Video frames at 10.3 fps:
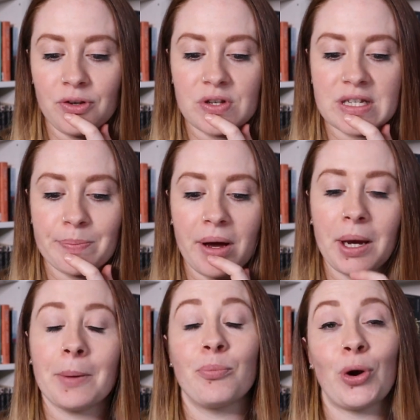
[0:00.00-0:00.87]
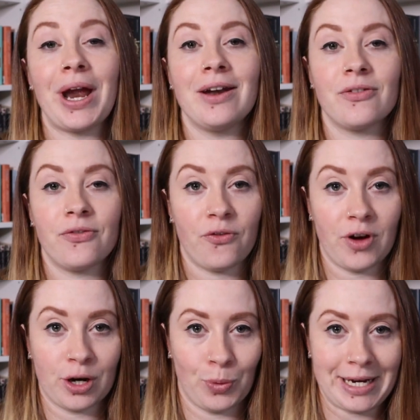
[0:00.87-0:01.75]
you spunk-brained
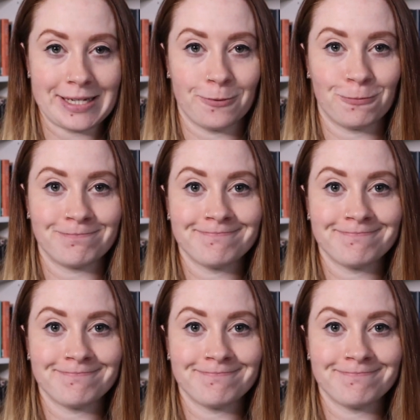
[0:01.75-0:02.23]
fuckweasel."